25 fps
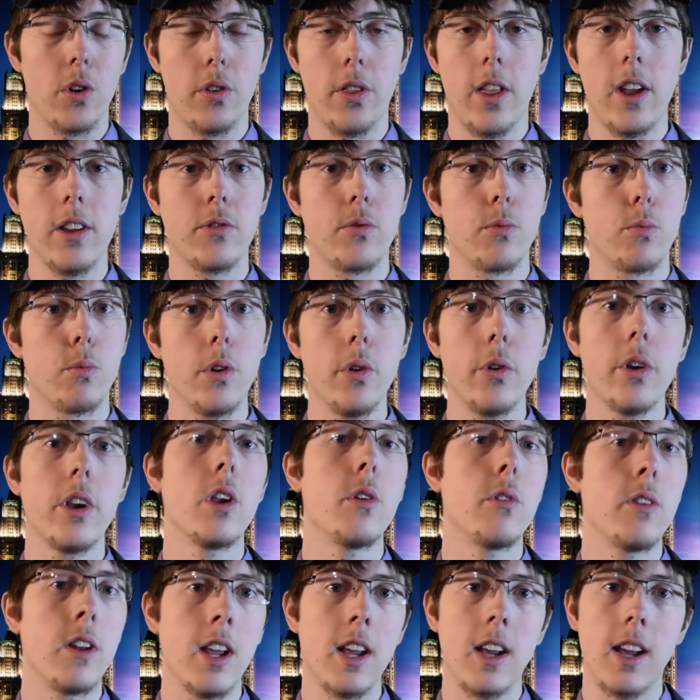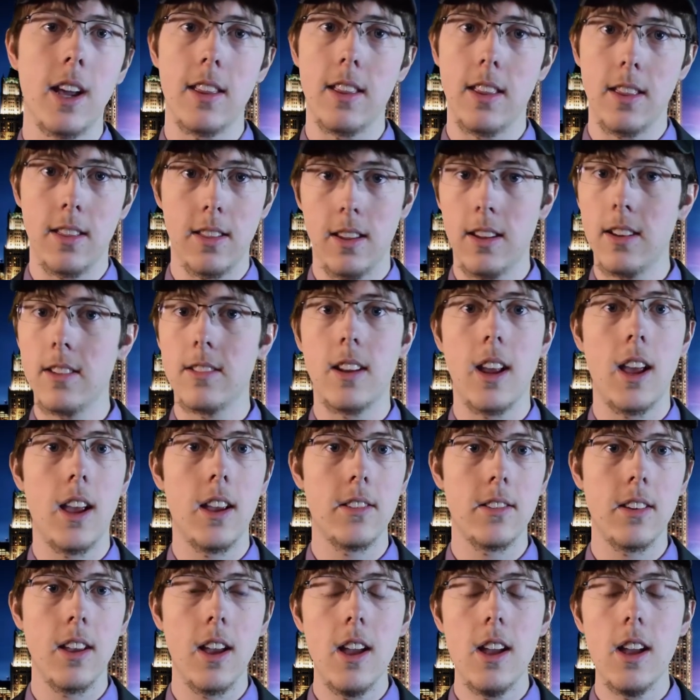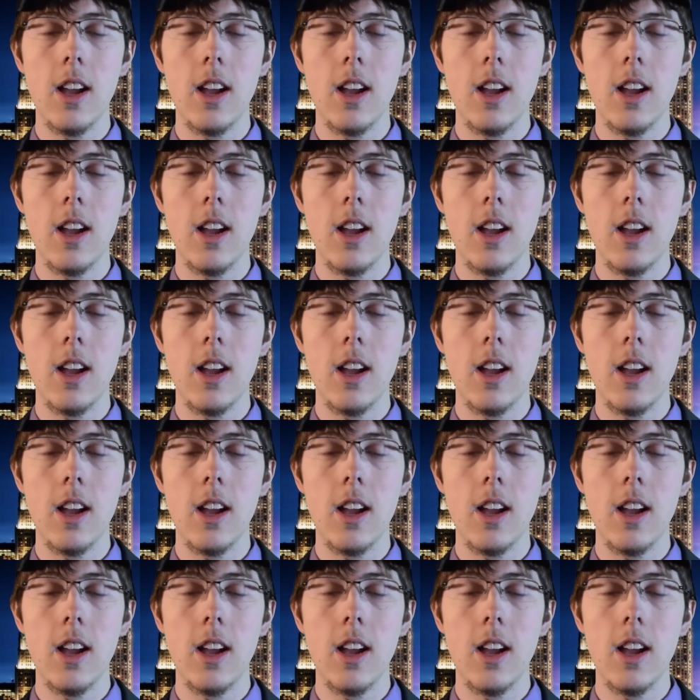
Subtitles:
That's really unique these days.